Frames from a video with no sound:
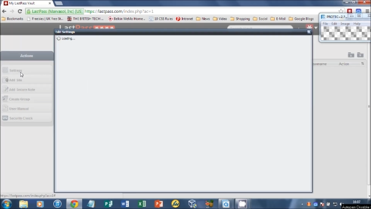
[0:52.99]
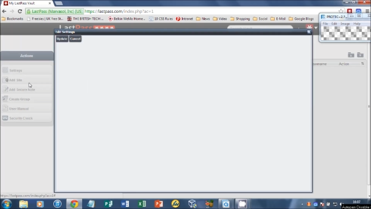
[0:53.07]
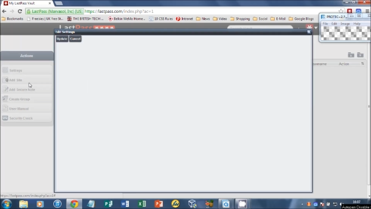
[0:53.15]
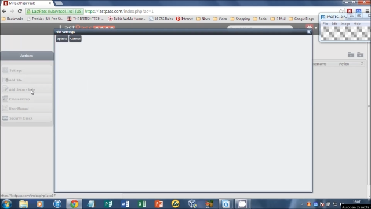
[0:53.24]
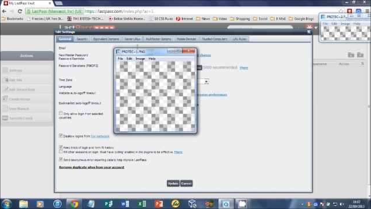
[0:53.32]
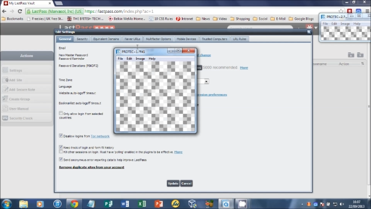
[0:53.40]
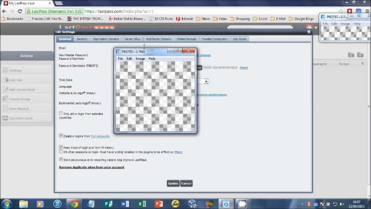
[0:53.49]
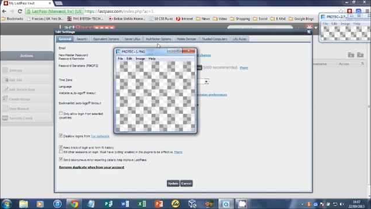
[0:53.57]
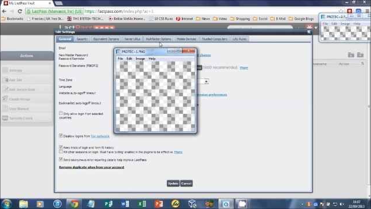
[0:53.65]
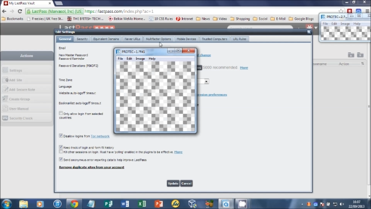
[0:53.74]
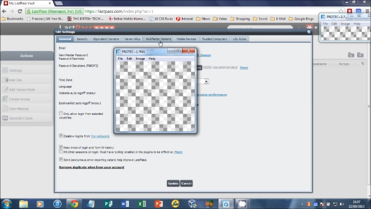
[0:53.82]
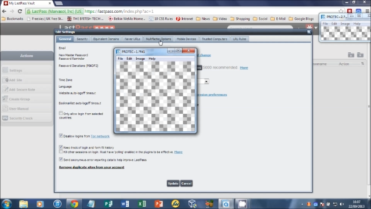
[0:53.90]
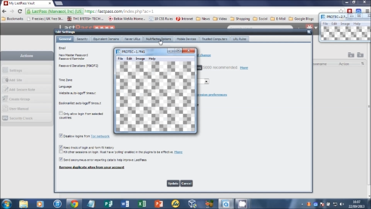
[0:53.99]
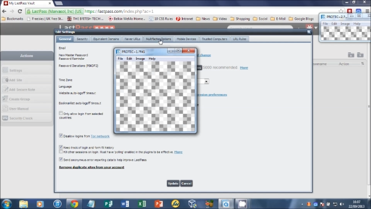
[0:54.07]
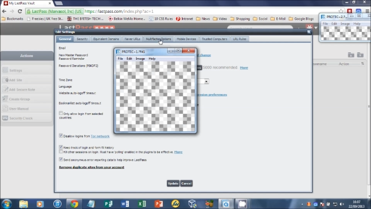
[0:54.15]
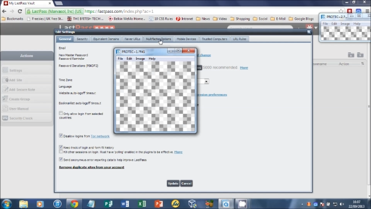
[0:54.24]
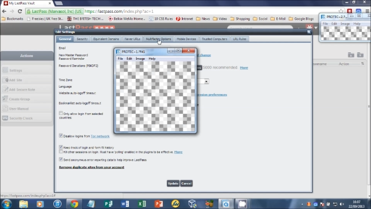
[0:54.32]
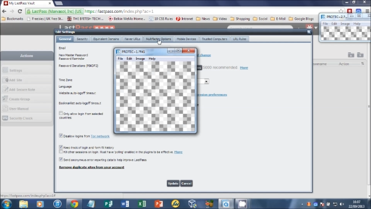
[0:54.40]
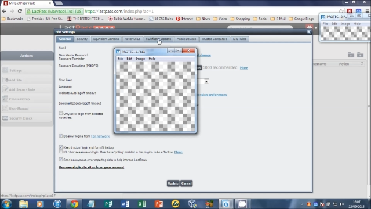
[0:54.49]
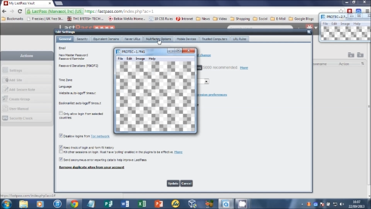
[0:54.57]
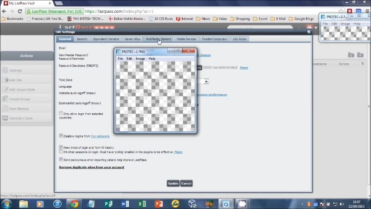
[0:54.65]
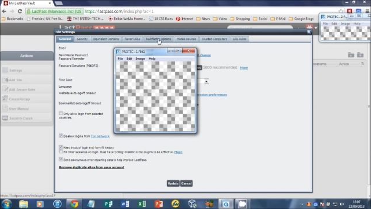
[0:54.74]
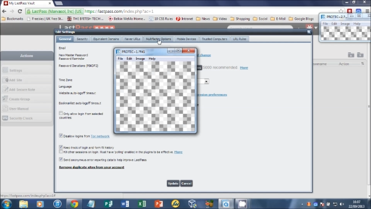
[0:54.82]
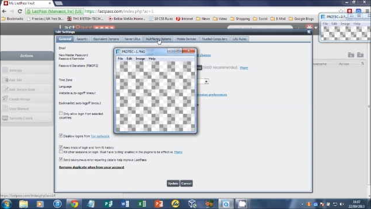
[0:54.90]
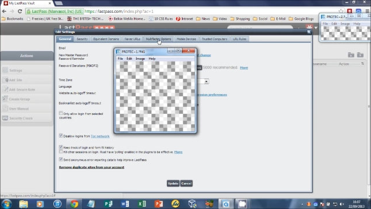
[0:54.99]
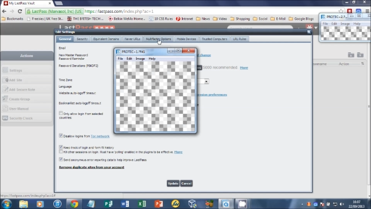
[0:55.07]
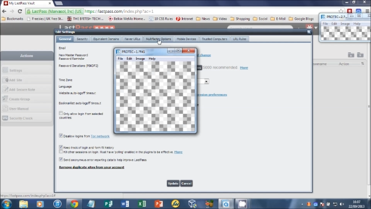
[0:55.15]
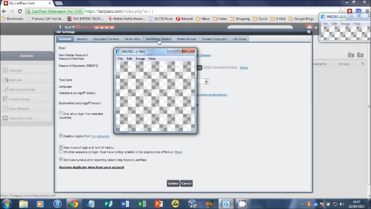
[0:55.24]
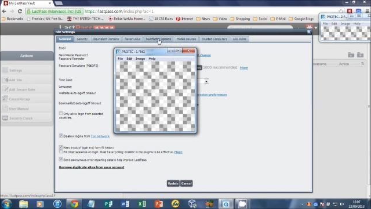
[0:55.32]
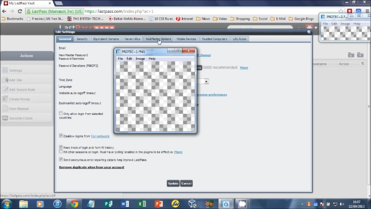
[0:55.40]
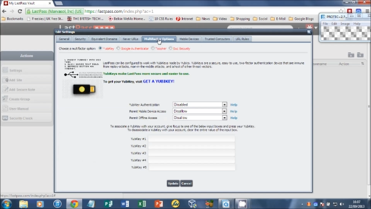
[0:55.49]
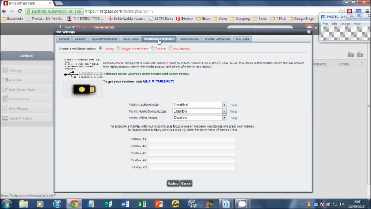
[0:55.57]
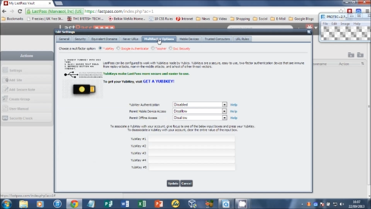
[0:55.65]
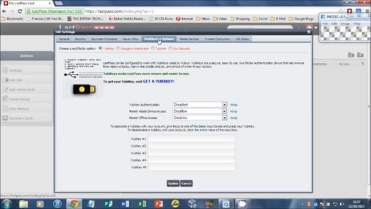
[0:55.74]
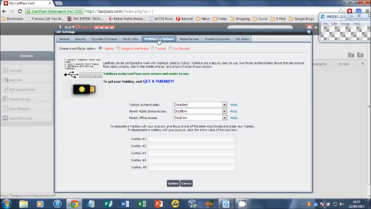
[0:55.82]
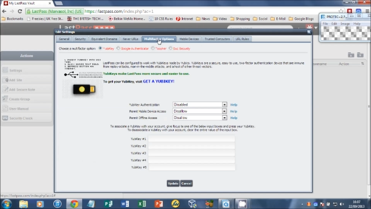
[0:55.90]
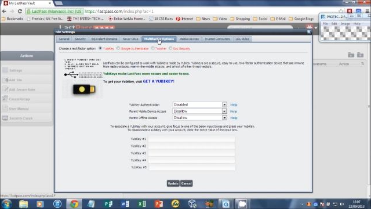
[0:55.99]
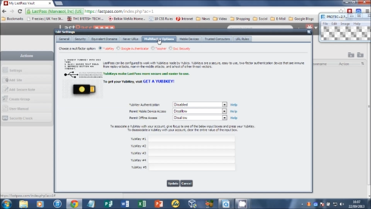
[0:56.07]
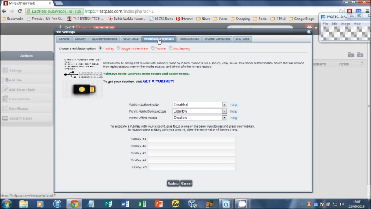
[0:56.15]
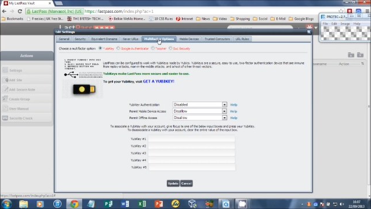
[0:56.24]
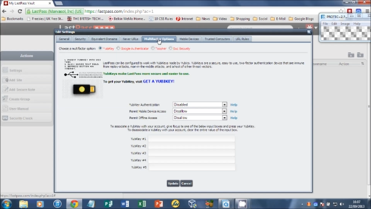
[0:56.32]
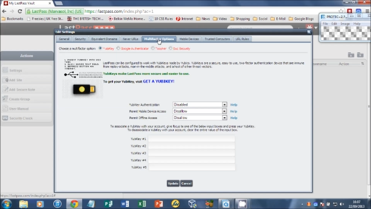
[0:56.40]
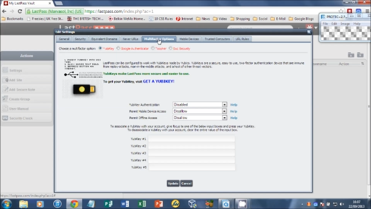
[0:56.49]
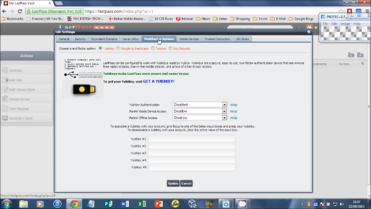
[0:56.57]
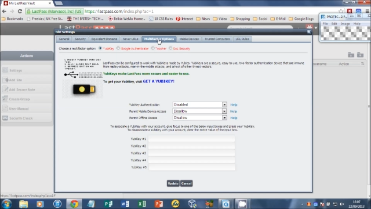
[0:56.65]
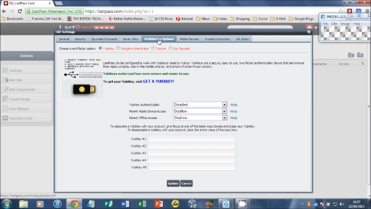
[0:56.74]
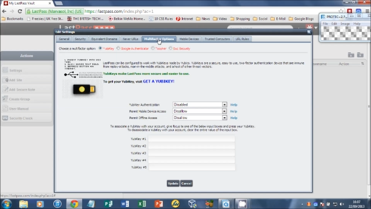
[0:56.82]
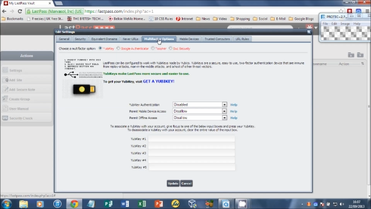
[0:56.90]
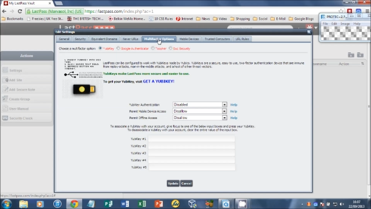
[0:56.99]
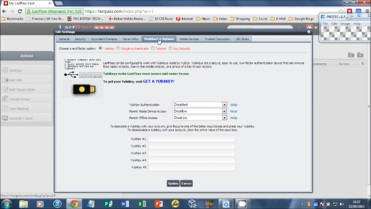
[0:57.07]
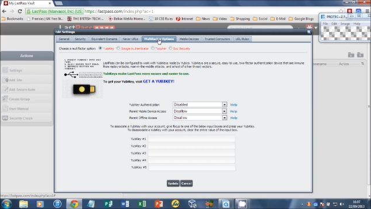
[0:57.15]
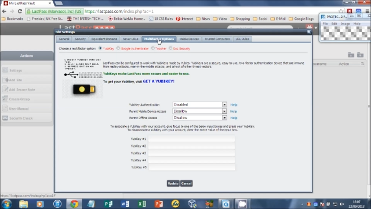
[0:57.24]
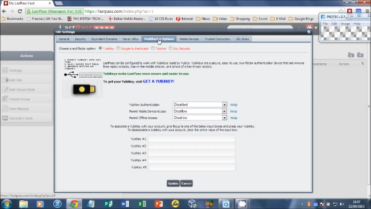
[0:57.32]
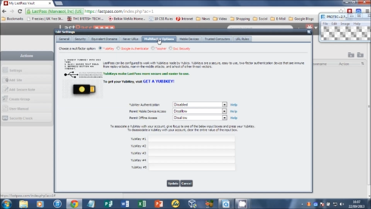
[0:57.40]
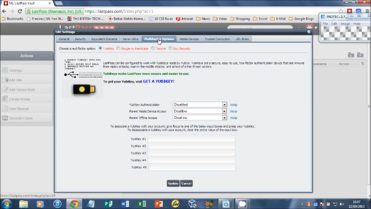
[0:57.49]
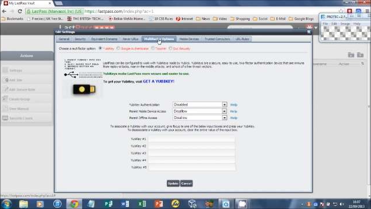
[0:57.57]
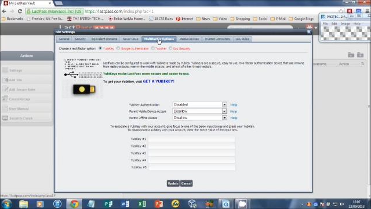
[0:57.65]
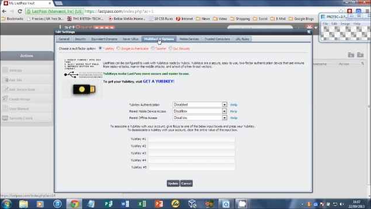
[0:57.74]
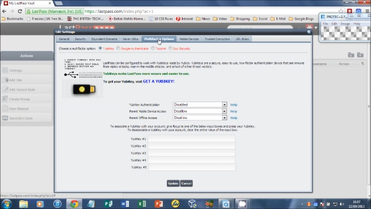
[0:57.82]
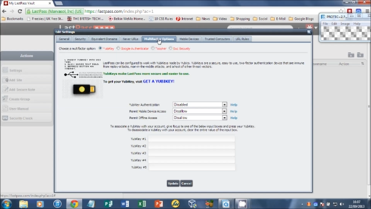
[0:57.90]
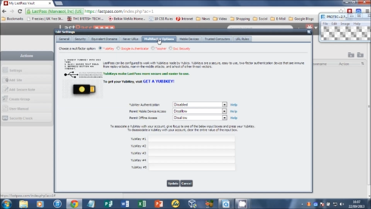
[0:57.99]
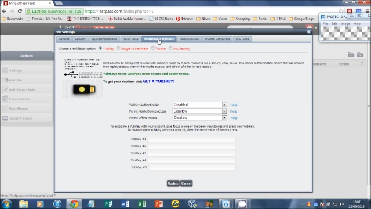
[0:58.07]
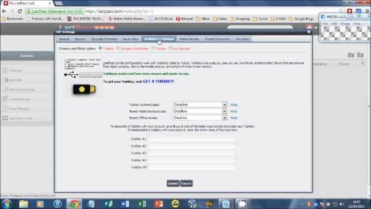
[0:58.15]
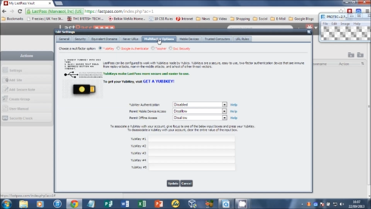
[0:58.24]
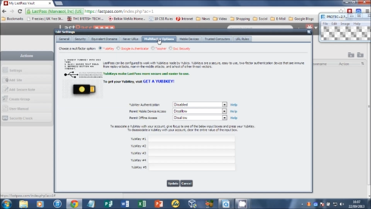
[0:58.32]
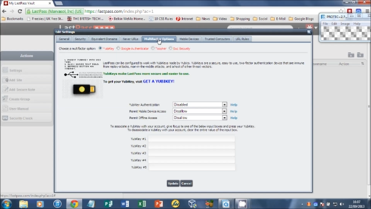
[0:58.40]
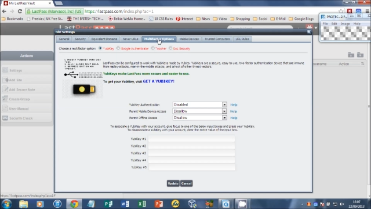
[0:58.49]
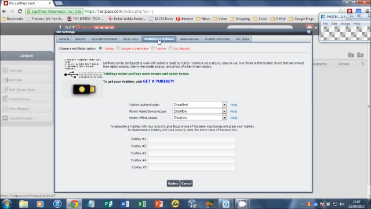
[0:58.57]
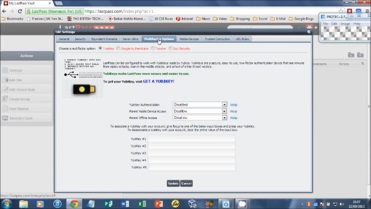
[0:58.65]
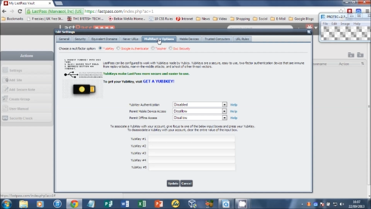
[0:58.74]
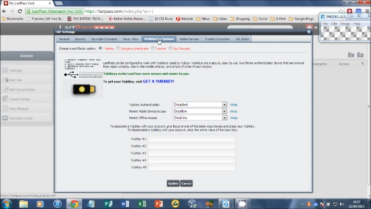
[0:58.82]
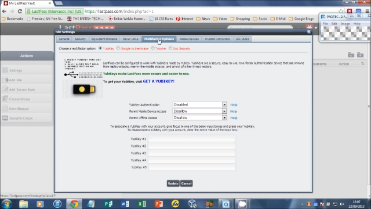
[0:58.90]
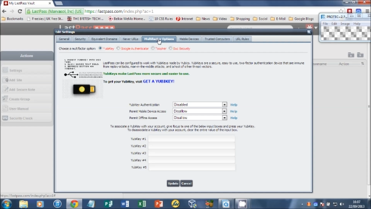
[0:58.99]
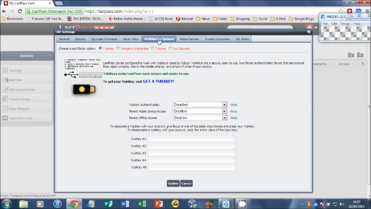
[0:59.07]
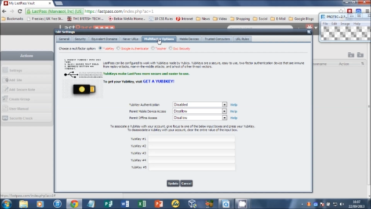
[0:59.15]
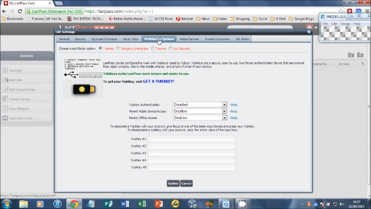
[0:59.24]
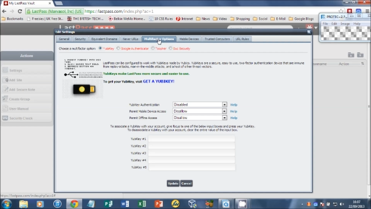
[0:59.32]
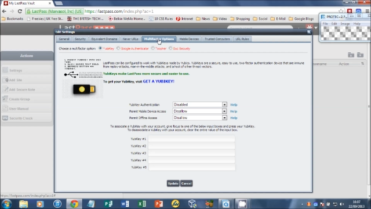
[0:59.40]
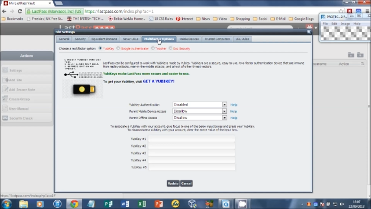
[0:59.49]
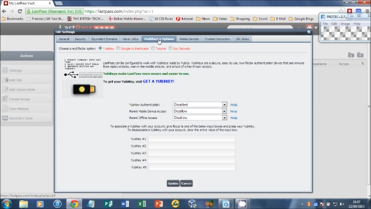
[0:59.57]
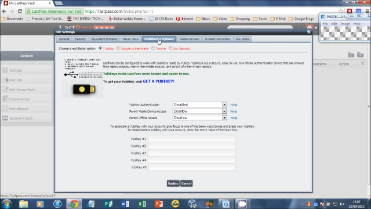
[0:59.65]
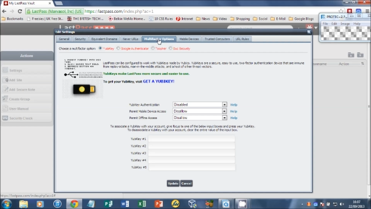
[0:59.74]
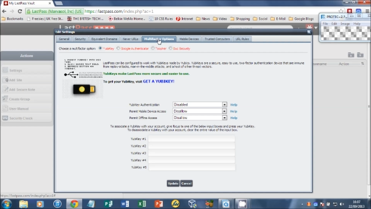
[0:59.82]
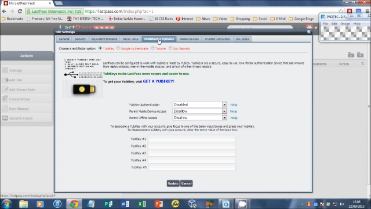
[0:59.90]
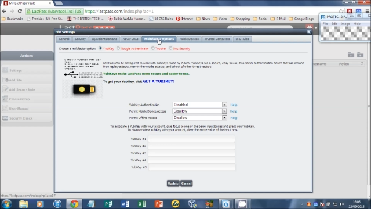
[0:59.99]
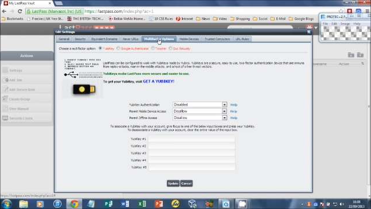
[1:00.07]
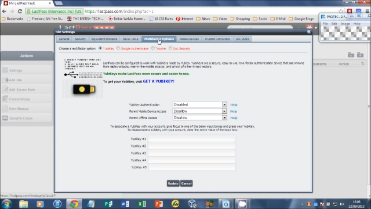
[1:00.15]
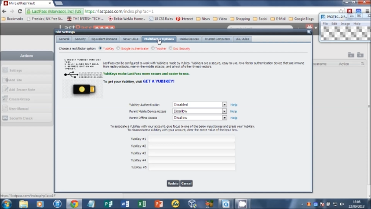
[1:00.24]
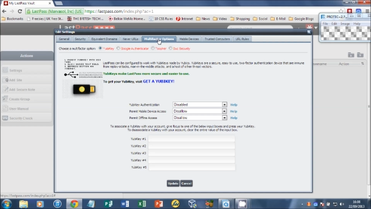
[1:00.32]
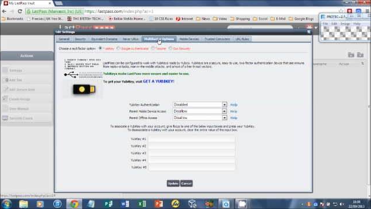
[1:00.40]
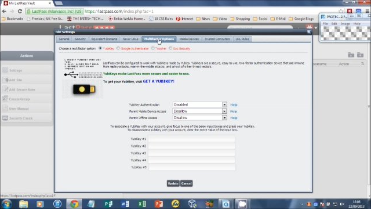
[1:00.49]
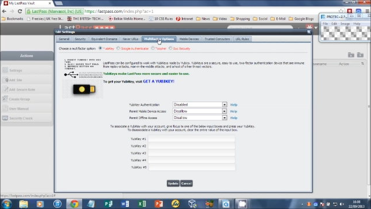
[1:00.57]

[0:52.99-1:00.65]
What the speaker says: [unreadable: no face in view]